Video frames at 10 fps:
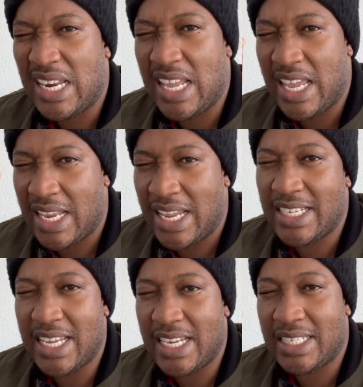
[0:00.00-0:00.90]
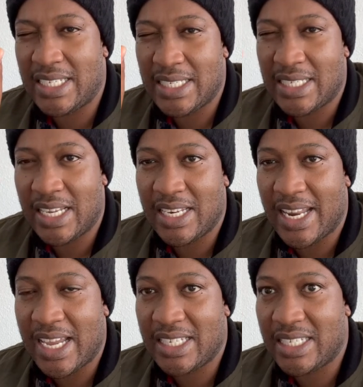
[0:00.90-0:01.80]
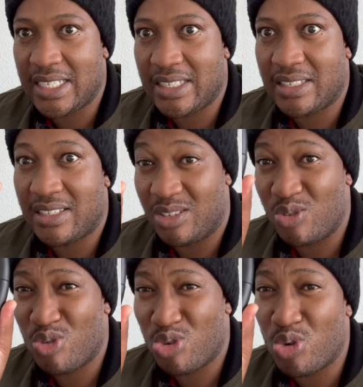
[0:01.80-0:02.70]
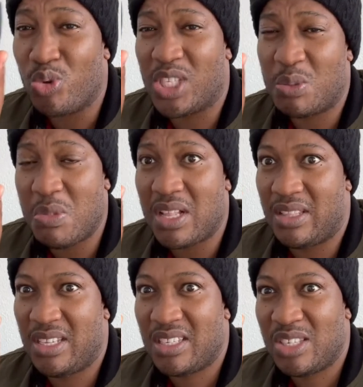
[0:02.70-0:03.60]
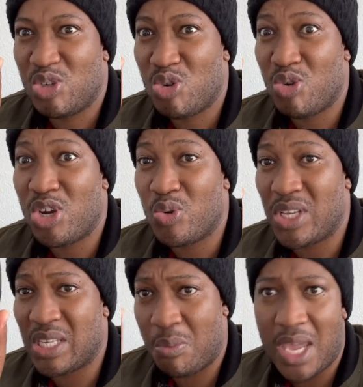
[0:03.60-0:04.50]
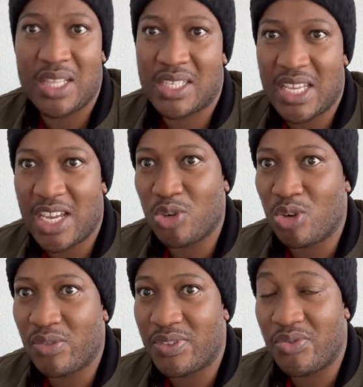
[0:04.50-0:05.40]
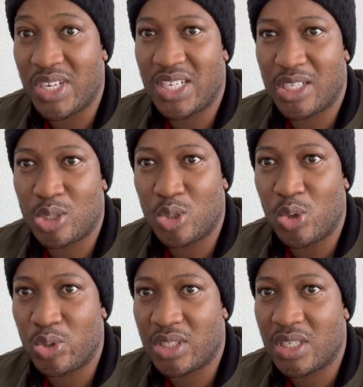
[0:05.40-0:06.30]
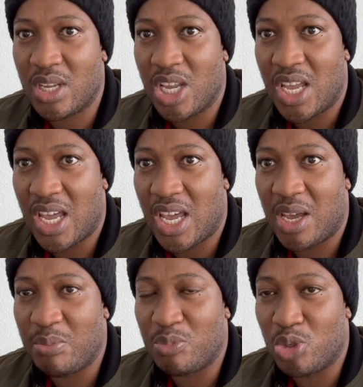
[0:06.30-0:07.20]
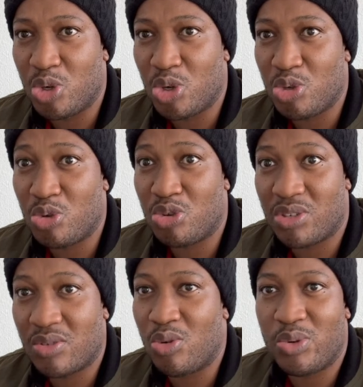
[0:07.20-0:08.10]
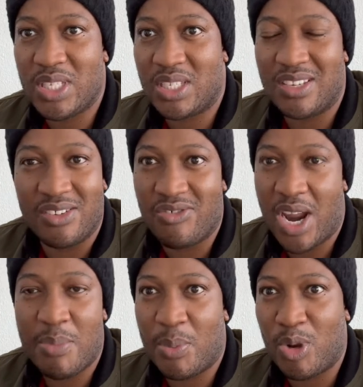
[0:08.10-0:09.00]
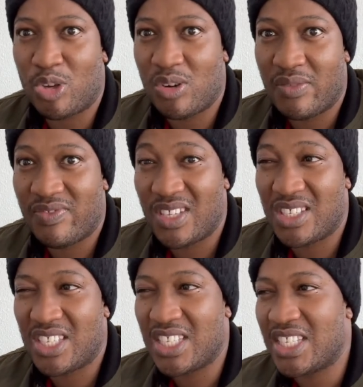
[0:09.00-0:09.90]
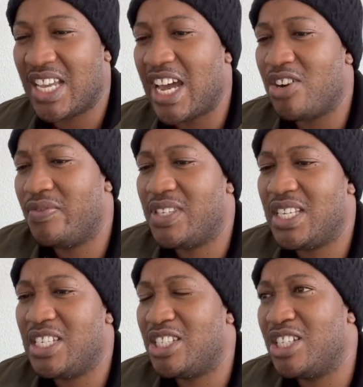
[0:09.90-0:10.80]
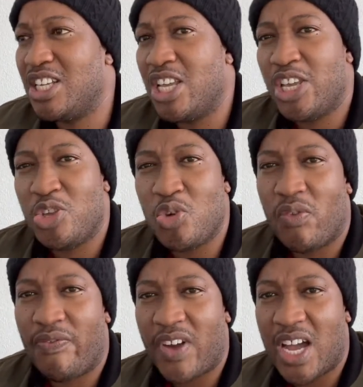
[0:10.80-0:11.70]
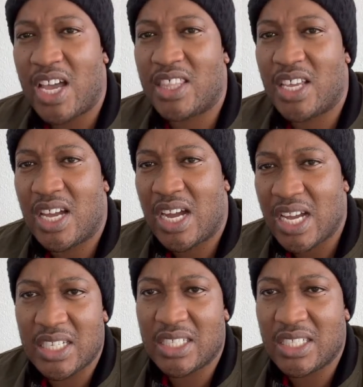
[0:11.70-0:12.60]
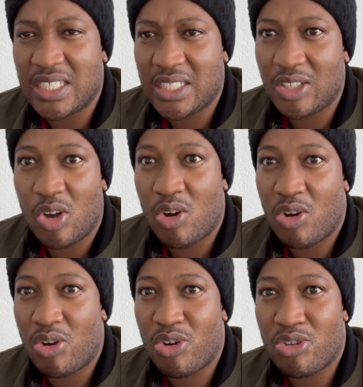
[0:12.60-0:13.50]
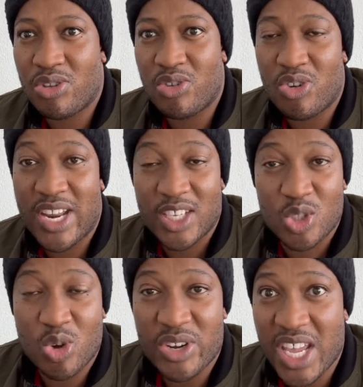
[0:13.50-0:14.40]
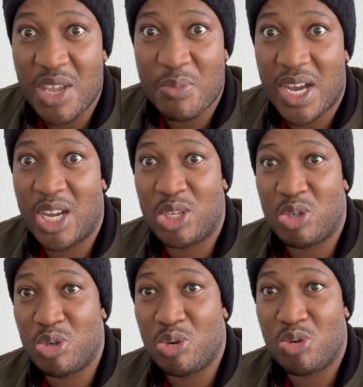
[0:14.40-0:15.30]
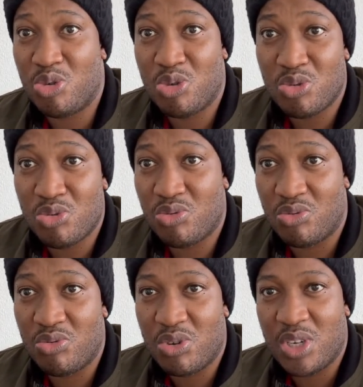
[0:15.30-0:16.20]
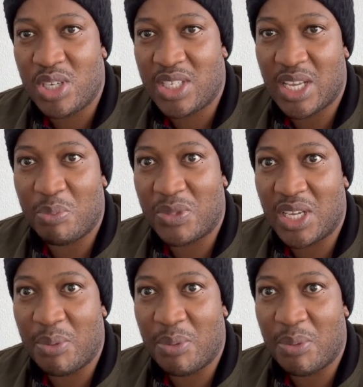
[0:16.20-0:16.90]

eh, late 80s, early 90s, you know, you would smell this, you know, it was a mainstay in all of the retail stores. Um, you know, you could always grab a bottle of this. This is the kind of scent your father, uncle, or your next door neighbor, you know, who knew something